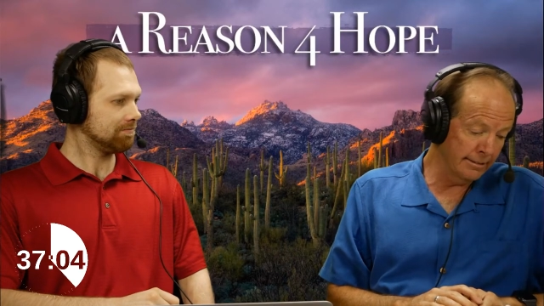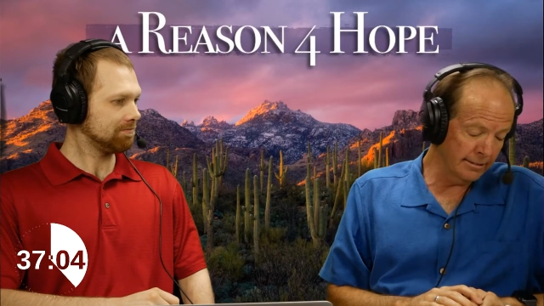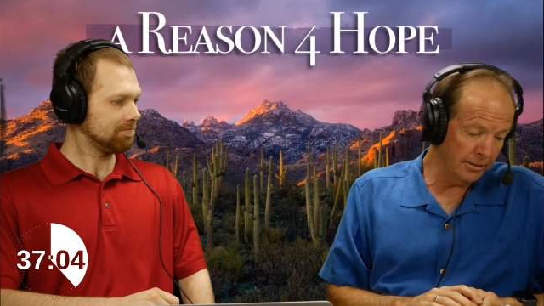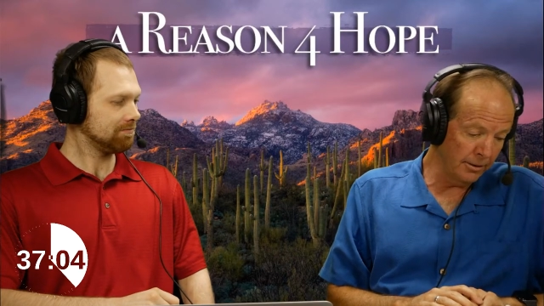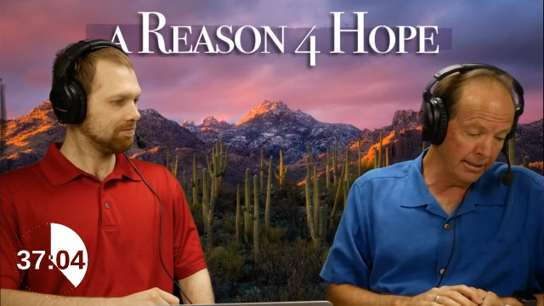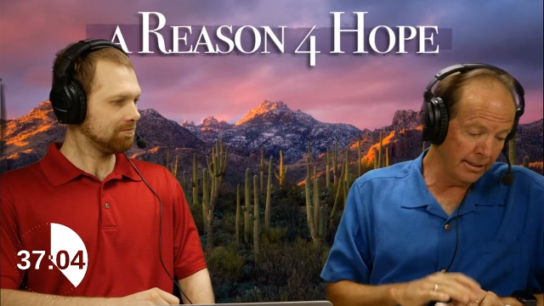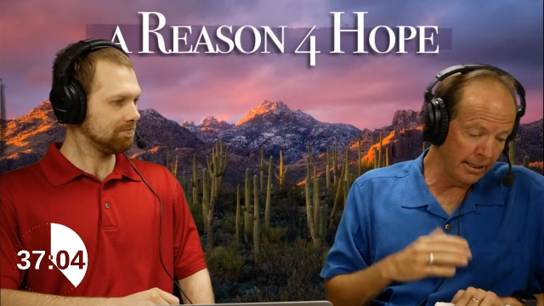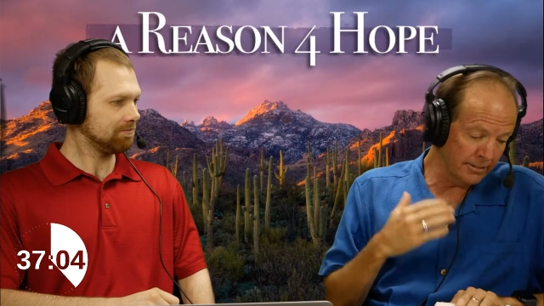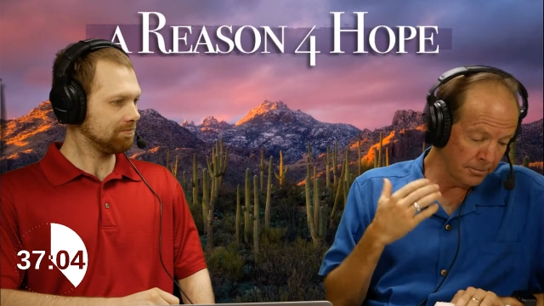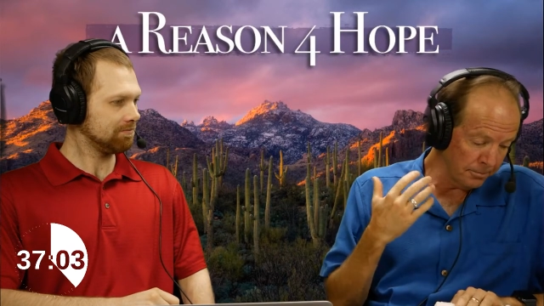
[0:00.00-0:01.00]
Speaker 1: And so I
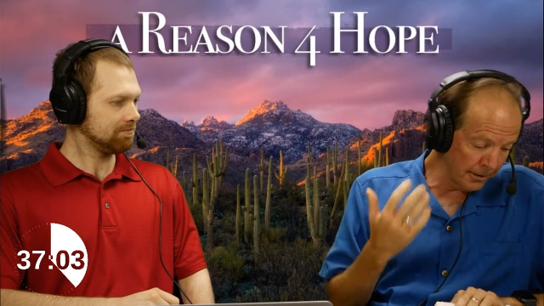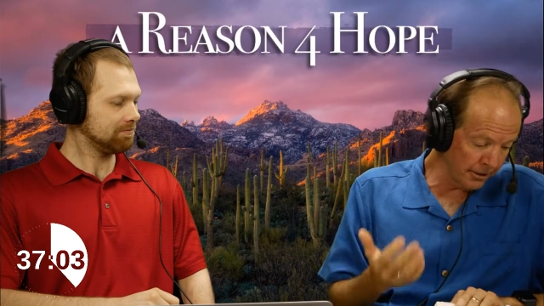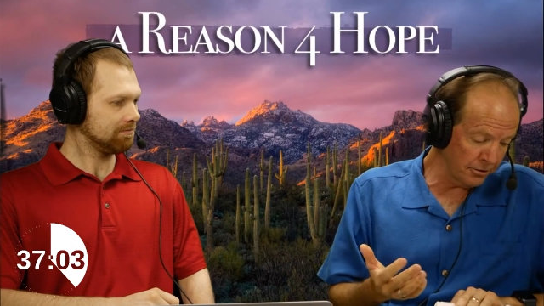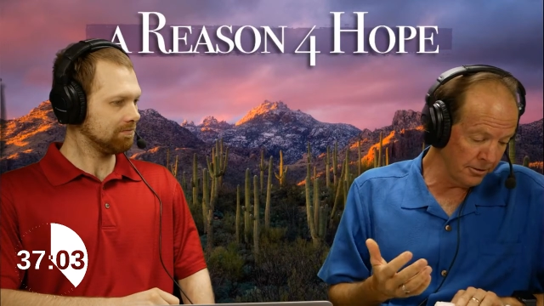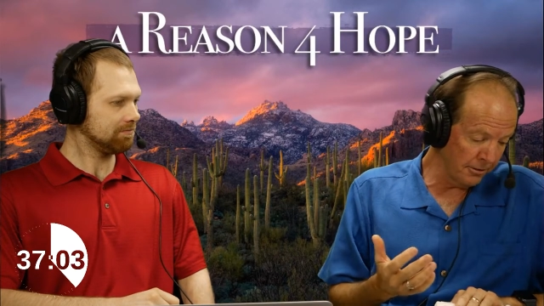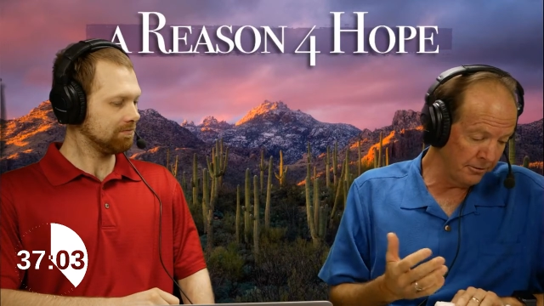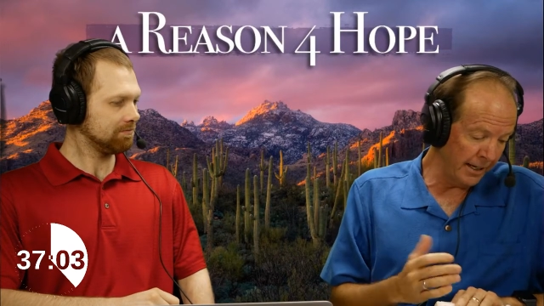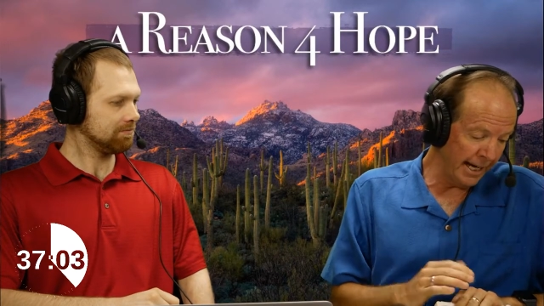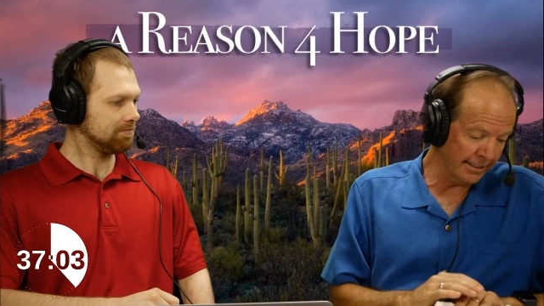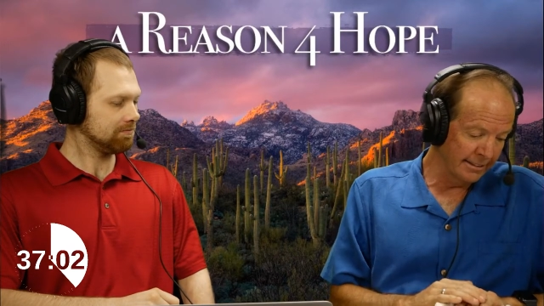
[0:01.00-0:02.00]
think it's a picture of the
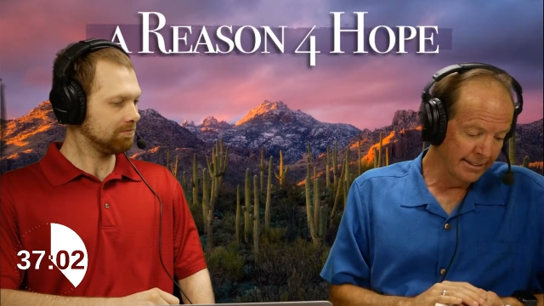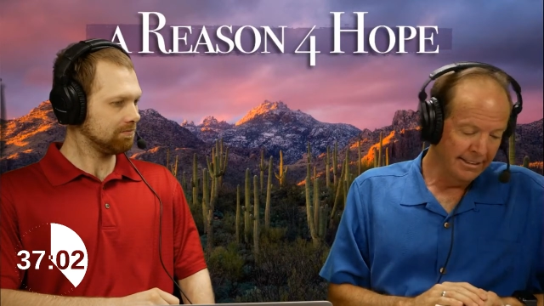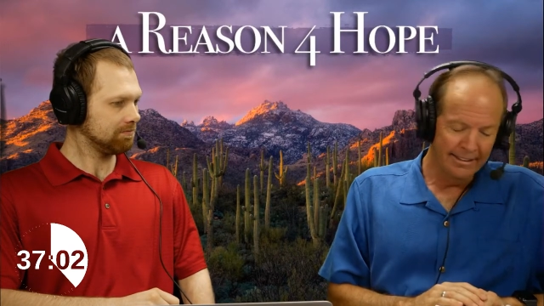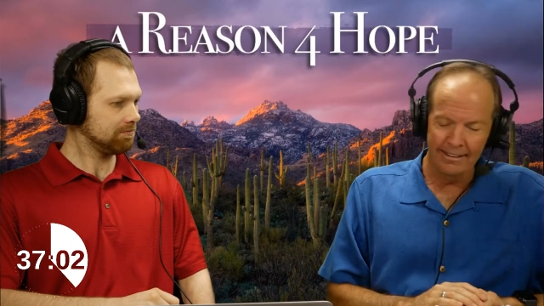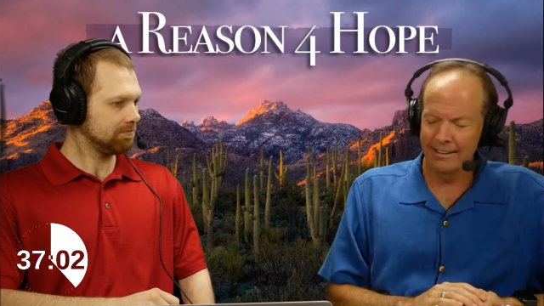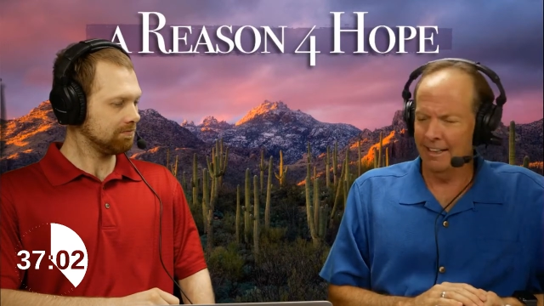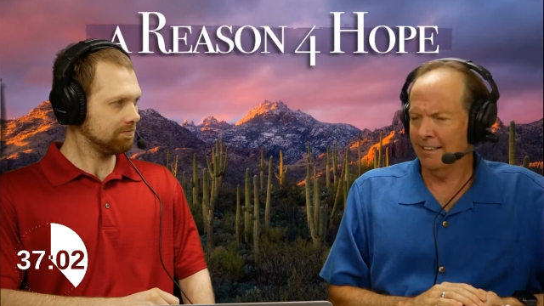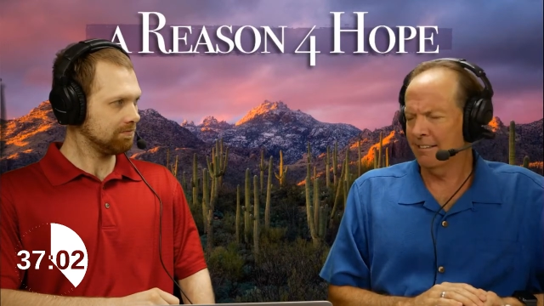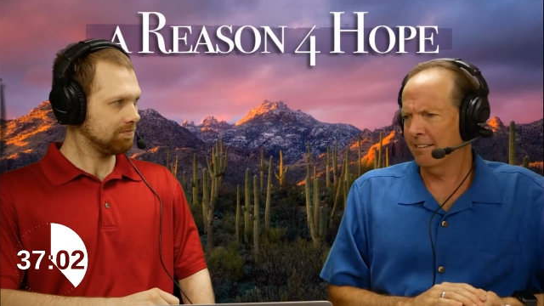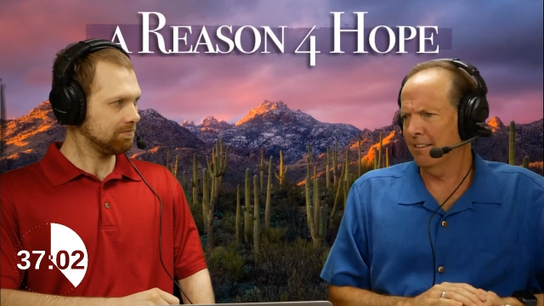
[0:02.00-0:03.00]
fact that